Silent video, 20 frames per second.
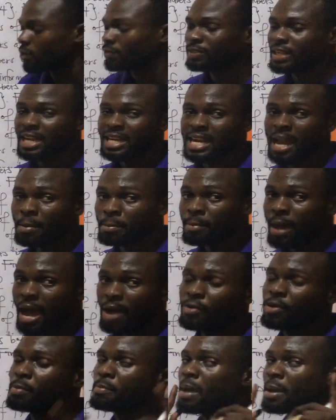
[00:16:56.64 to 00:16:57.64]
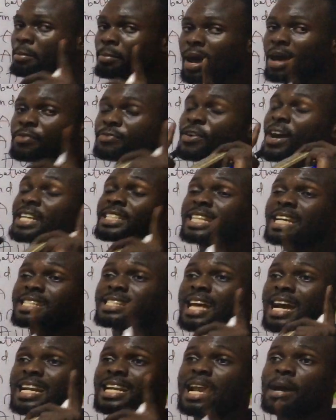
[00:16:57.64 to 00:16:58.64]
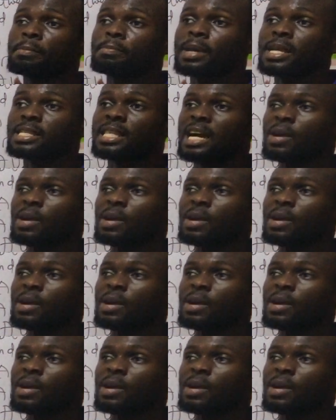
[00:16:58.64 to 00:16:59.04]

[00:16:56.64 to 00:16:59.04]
of the number, remember factors are numbers